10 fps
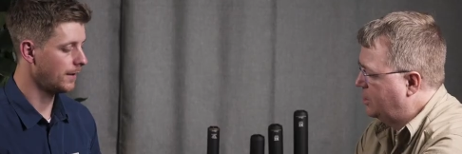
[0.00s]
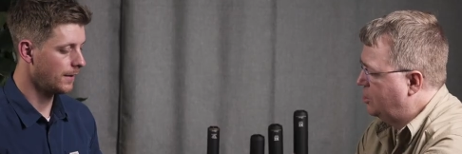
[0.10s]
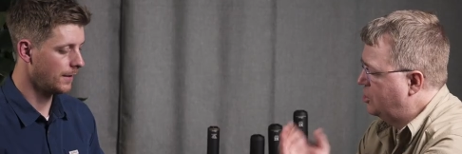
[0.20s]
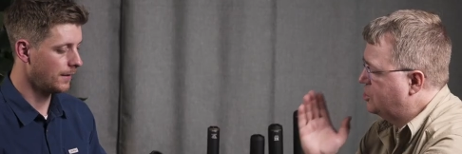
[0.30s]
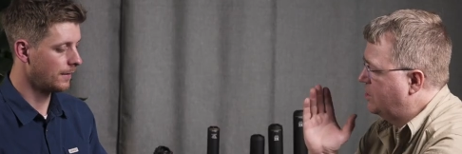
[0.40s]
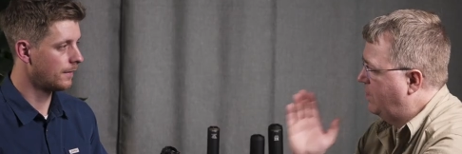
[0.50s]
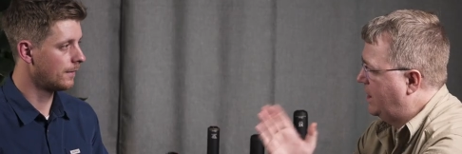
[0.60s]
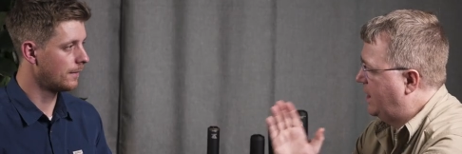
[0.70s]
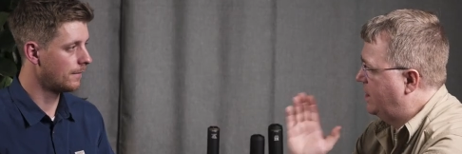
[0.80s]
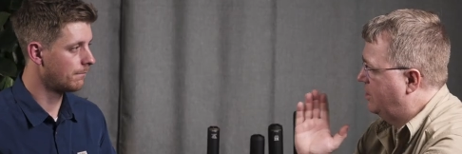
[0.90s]
Speaker 1: and you use the
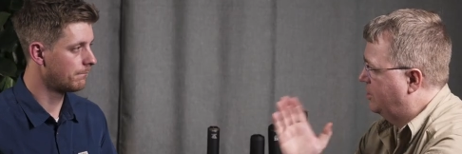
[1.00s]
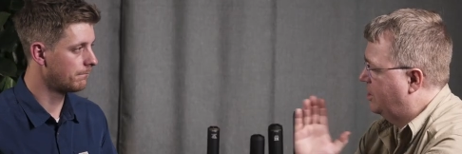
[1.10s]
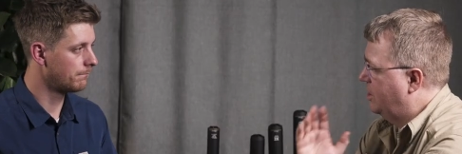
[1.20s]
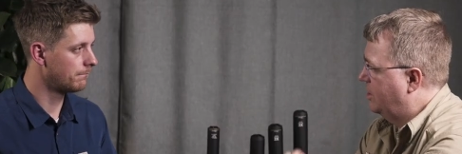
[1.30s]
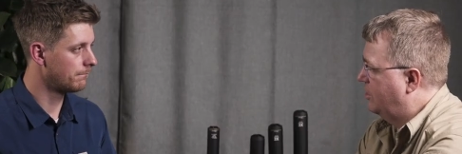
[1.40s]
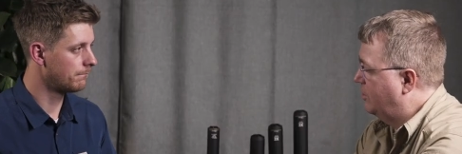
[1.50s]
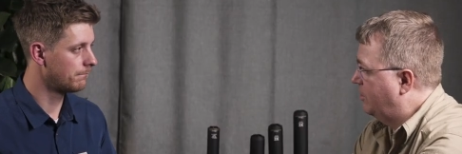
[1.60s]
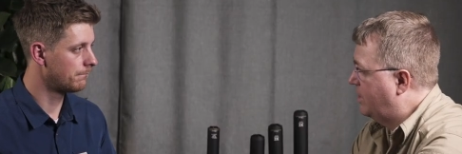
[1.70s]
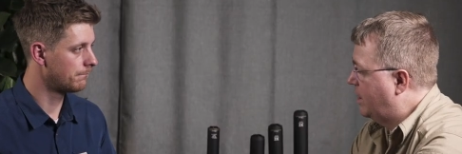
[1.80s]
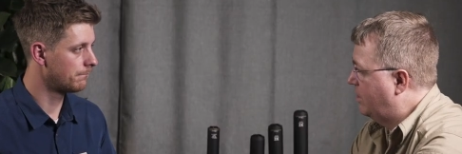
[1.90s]
blade on the on the
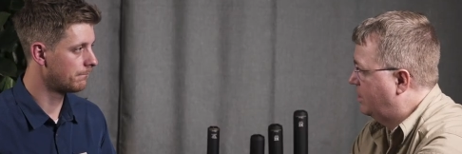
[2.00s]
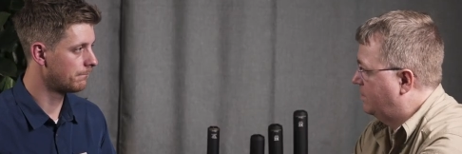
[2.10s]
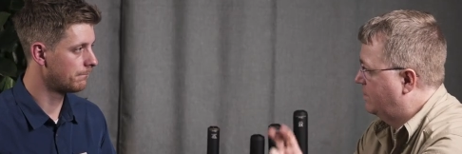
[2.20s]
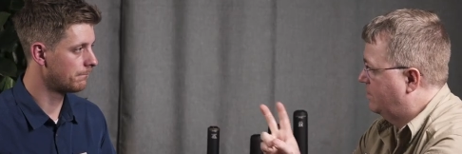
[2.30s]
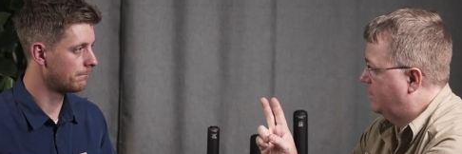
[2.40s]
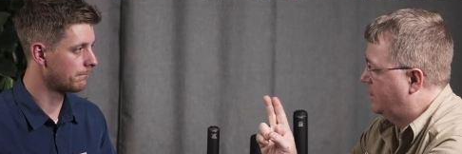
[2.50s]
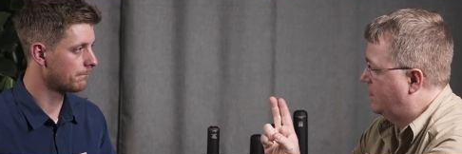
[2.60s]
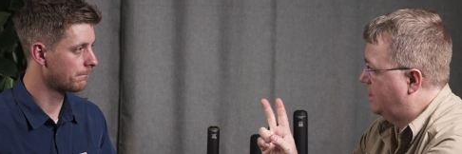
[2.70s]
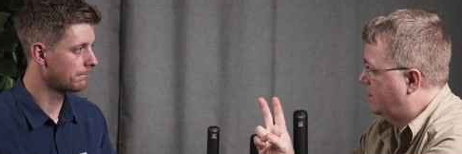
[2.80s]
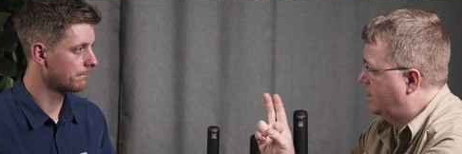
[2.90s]
barrel,
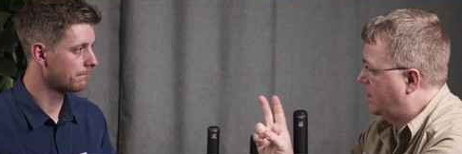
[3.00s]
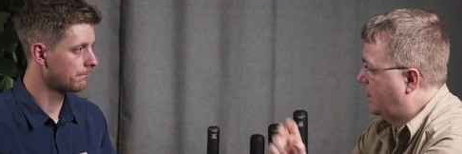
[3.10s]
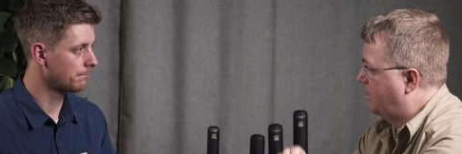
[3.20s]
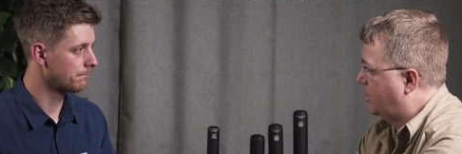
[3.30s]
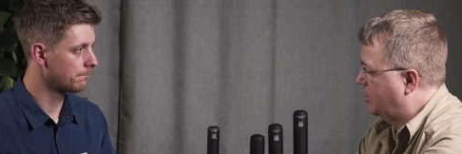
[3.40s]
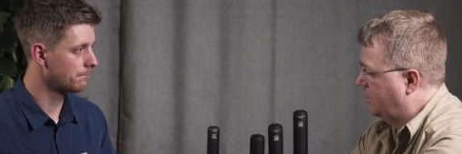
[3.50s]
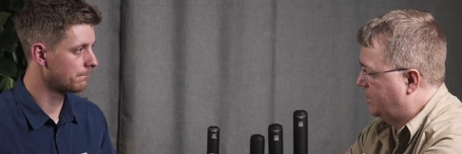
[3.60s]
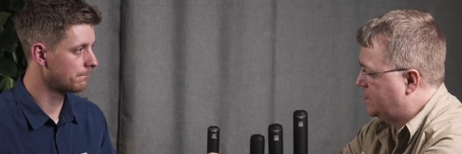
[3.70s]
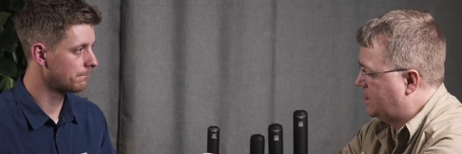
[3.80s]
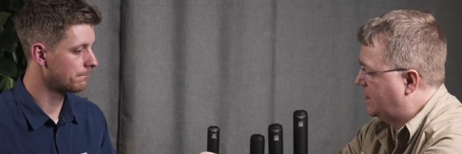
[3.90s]
the the other part of
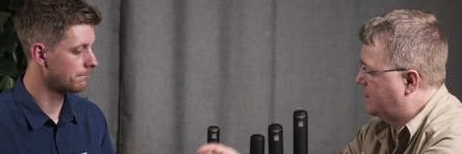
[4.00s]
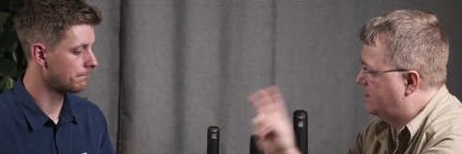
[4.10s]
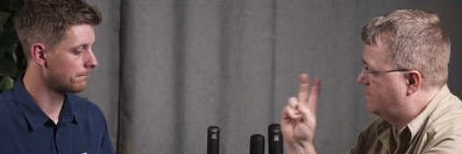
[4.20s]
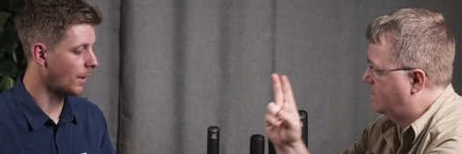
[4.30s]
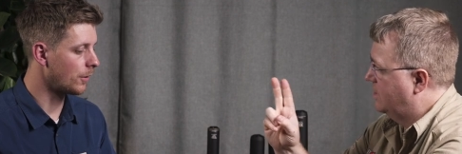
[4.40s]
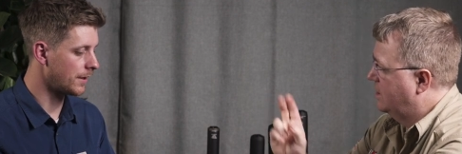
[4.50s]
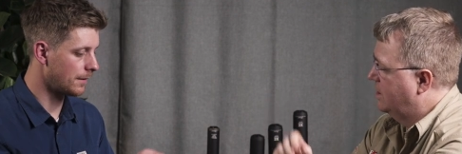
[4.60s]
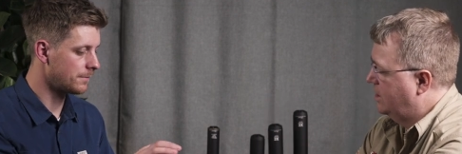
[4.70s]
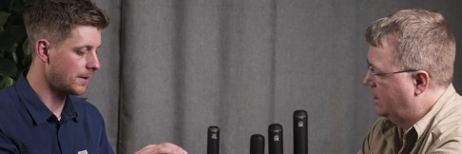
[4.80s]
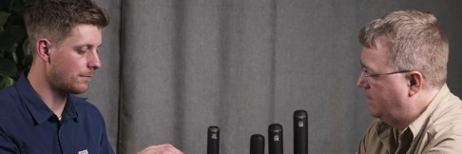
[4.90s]
the sight. Oh yeah,
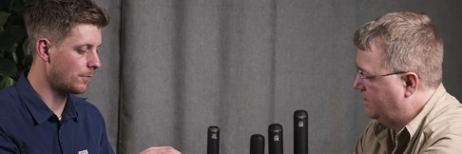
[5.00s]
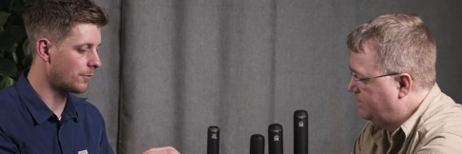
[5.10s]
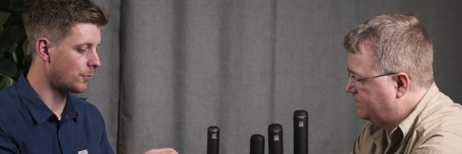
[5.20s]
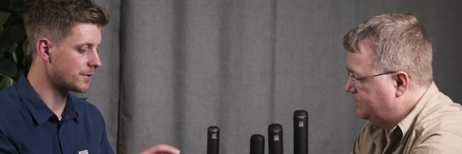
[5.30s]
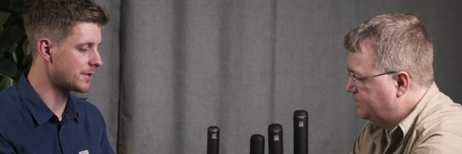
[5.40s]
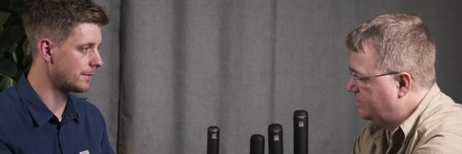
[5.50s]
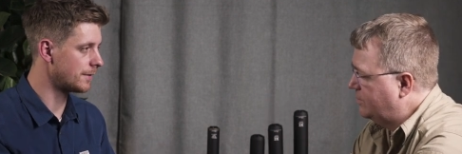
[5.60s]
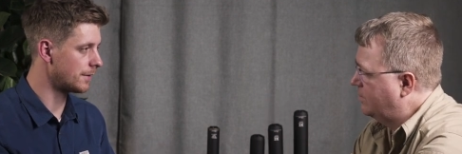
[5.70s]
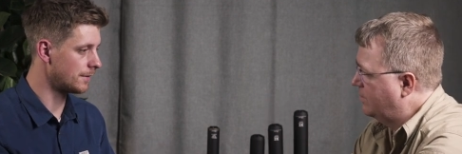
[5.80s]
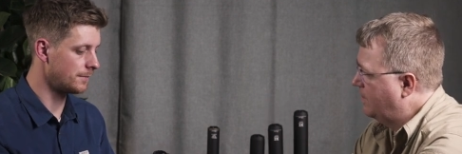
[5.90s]
yeah,
Speaker 2: of course the
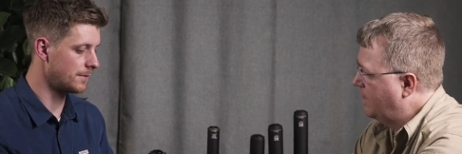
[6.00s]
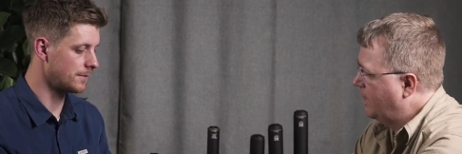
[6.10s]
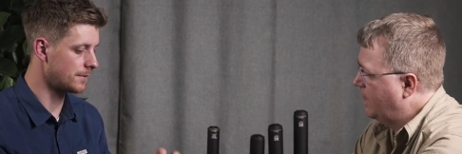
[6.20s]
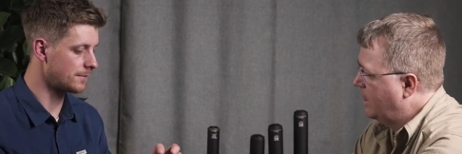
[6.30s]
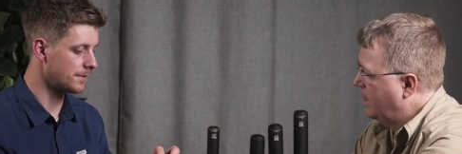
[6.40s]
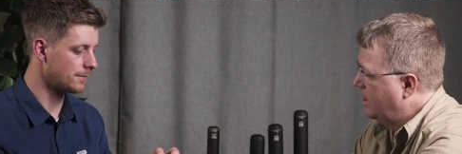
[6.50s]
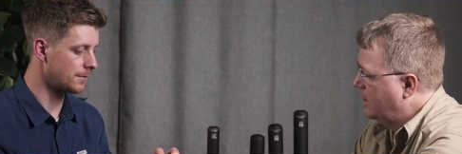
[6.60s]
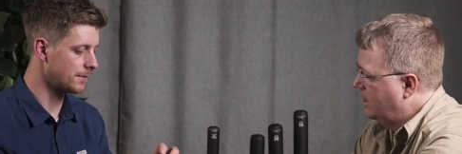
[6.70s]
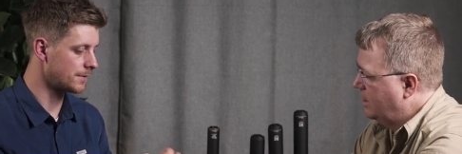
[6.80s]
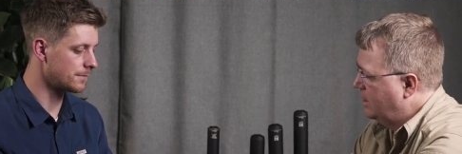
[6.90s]
the the
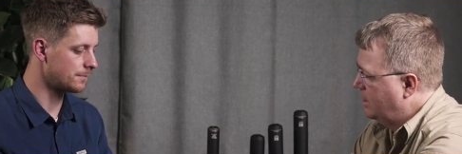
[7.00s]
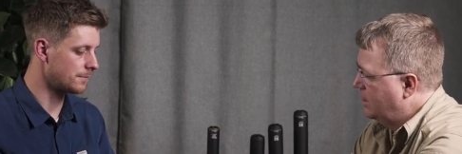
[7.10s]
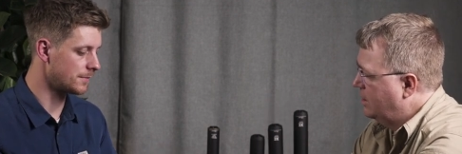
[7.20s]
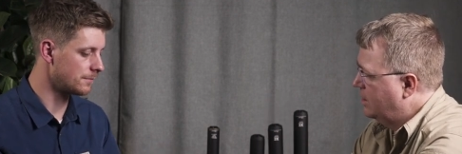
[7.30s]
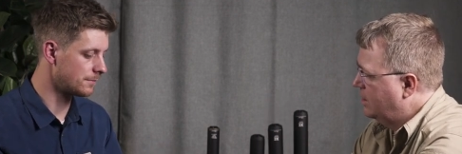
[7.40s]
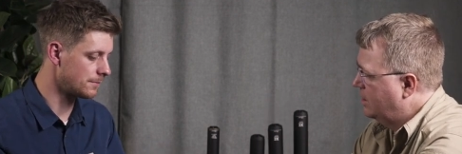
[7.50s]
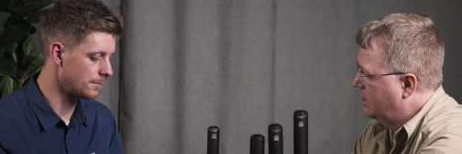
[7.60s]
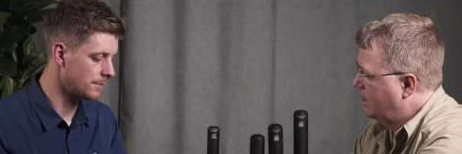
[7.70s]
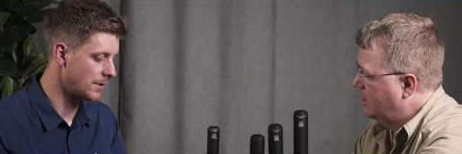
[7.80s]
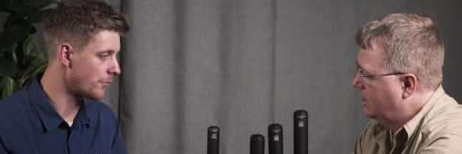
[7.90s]
the,
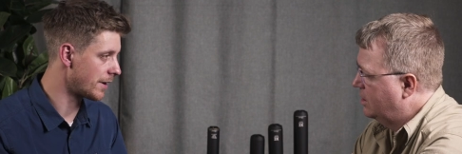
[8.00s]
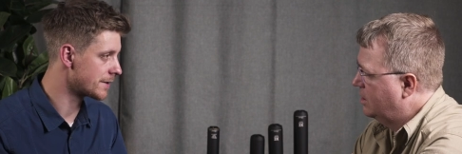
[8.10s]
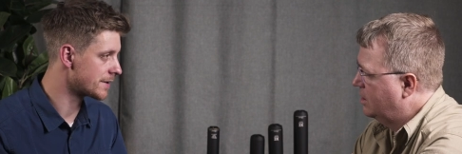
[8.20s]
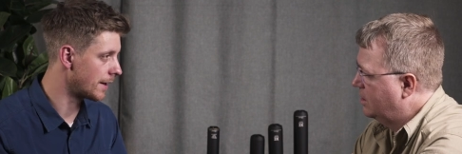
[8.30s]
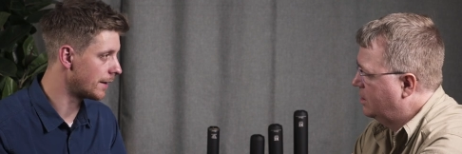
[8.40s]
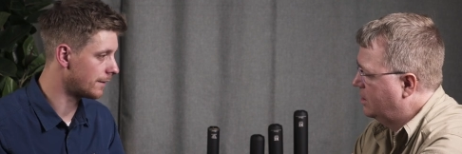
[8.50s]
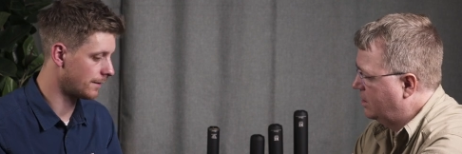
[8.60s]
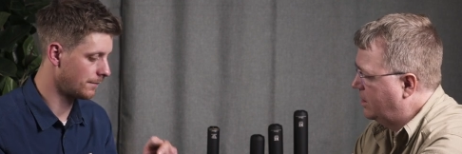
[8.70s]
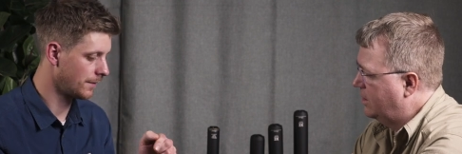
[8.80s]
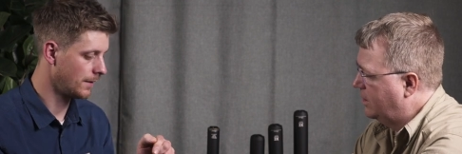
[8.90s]
the rear sight
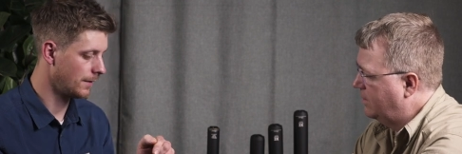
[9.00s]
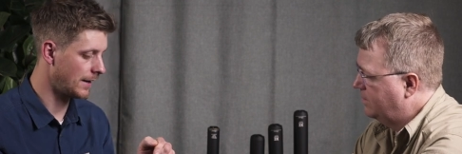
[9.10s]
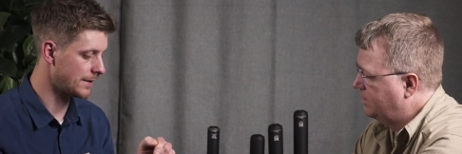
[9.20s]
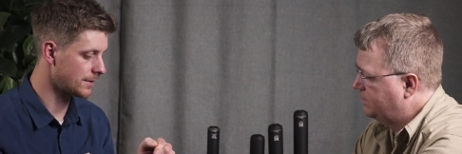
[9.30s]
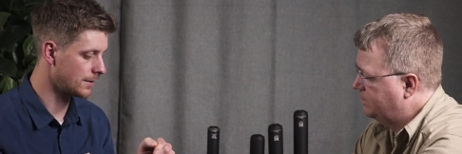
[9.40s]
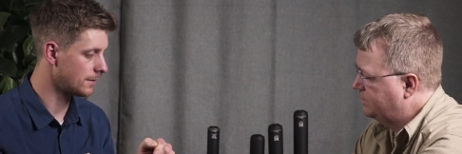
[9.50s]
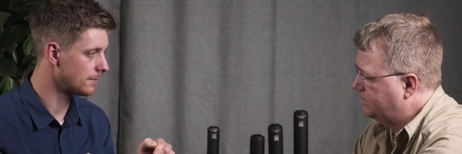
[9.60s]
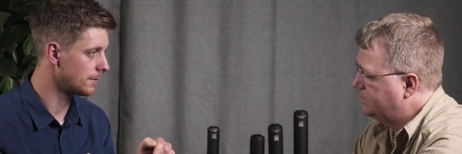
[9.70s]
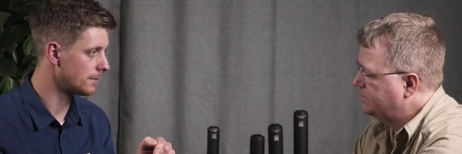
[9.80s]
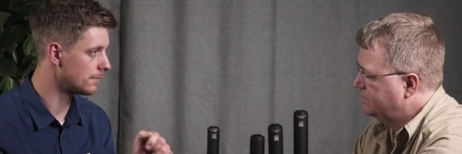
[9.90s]
as a um,
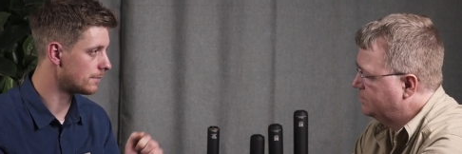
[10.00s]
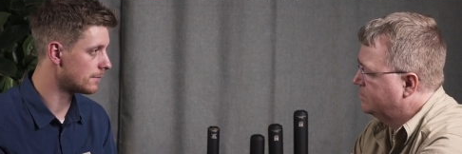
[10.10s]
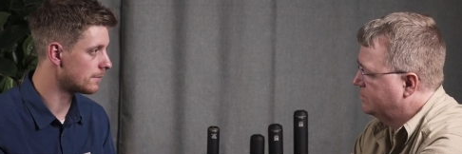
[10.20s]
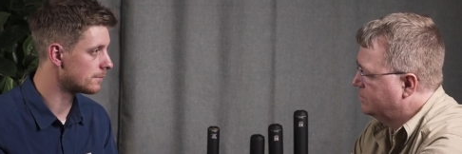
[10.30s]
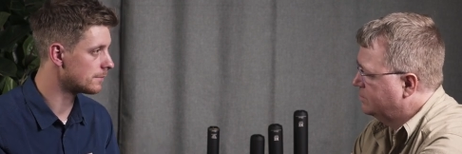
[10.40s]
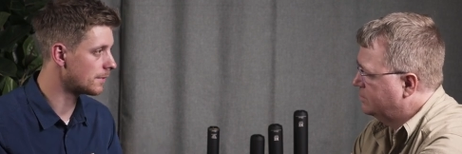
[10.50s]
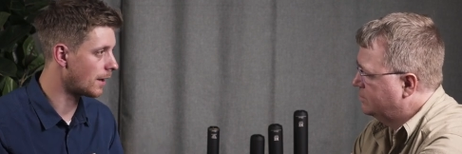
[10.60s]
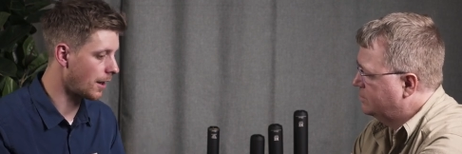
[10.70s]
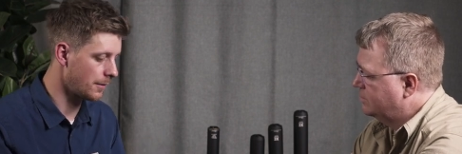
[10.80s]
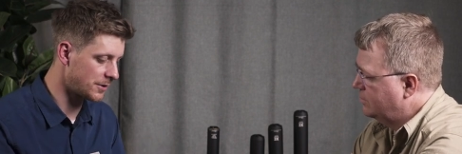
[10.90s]

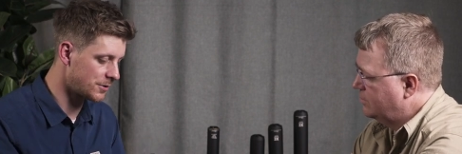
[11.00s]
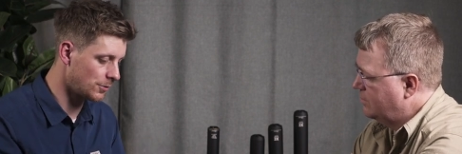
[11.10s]
alignment